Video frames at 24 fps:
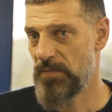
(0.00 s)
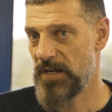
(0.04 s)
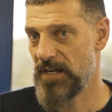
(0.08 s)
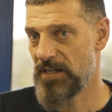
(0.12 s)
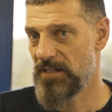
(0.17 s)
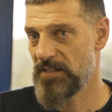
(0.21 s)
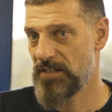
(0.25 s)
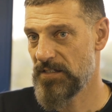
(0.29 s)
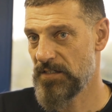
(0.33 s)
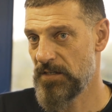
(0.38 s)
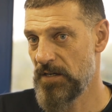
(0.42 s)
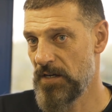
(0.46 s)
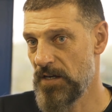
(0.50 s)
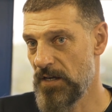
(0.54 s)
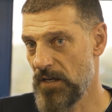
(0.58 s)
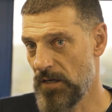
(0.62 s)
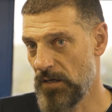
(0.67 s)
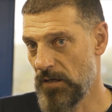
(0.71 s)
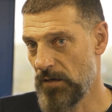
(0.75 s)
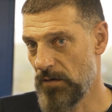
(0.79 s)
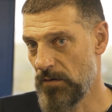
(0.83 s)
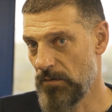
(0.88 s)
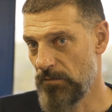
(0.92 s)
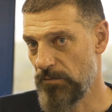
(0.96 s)
makes
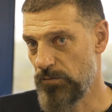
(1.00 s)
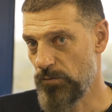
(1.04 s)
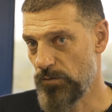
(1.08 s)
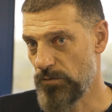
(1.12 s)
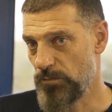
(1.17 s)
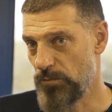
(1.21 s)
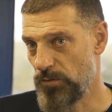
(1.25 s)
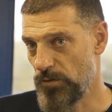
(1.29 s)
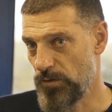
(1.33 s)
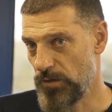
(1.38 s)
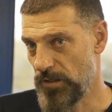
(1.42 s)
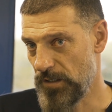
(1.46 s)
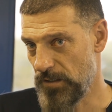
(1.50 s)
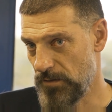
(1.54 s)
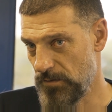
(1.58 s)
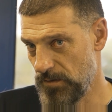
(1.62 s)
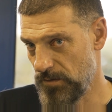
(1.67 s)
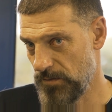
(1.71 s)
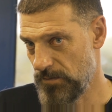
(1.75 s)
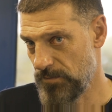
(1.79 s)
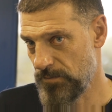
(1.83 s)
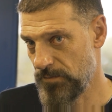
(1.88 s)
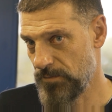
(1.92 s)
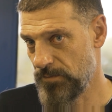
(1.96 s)
football in
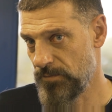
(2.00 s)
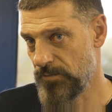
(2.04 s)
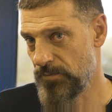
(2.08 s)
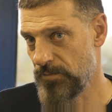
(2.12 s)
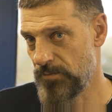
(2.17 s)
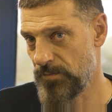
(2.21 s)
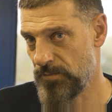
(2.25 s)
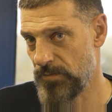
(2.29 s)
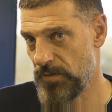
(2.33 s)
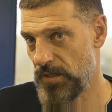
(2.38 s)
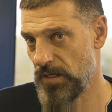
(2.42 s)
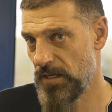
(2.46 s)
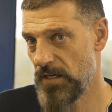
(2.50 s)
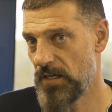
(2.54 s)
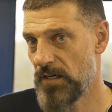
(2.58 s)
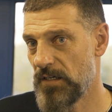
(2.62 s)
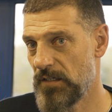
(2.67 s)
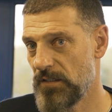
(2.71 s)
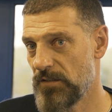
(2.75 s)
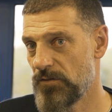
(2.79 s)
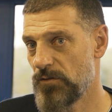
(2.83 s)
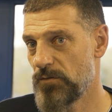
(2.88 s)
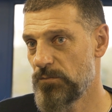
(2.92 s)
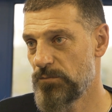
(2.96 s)

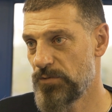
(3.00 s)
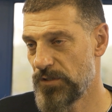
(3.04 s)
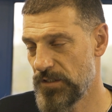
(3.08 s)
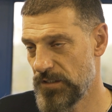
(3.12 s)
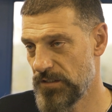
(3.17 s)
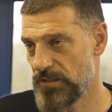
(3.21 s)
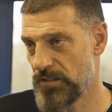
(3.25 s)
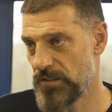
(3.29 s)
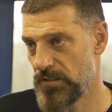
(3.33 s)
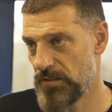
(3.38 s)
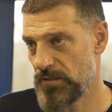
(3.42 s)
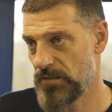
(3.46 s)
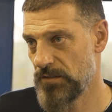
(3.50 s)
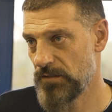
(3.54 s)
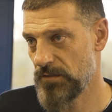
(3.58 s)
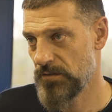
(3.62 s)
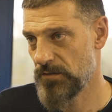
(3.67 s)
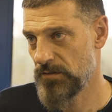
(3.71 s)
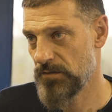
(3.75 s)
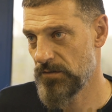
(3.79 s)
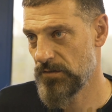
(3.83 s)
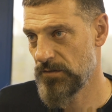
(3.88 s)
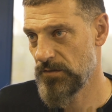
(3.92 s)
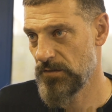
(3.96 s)
England or Britain
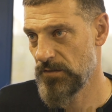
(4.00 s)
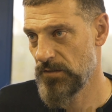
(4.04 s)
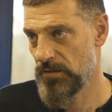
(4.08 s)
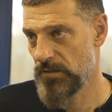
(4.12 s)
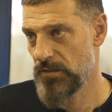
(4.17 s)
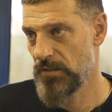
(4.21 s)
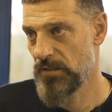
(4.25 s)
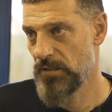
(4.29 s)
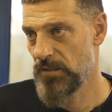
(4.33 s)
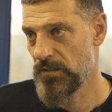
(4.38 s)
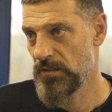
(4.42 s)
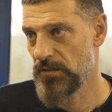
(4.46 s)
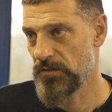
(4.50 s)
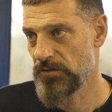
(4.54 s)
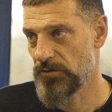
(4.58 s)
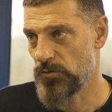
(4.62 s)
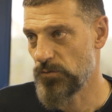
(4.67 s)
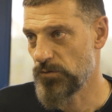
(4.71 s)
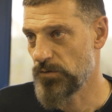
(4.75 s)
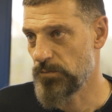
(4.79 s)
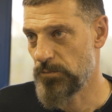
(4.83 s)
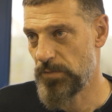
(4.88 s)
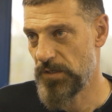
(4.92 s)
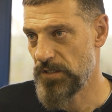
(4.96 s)

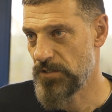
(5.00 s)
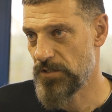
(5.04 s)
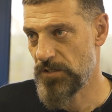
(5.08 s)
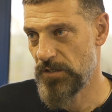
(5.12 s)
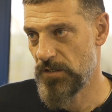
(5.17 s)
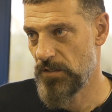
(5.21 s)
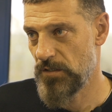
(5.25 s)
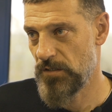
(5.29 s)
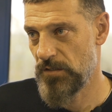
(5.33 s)
so special,